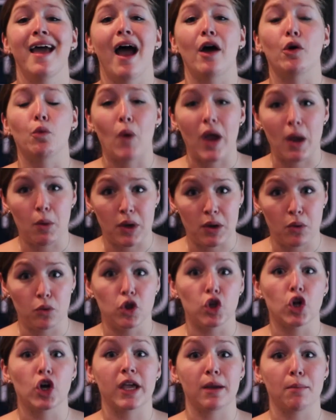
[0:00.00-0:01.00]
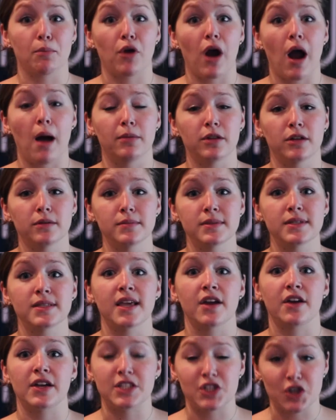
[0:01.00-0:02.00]
the way we look at problems,
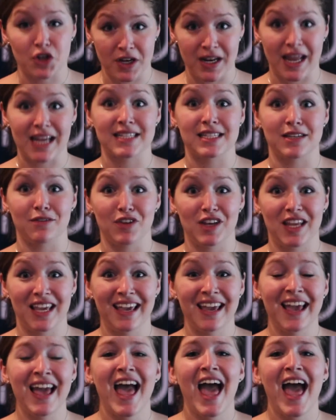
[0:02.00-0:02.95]
their interconnectivity,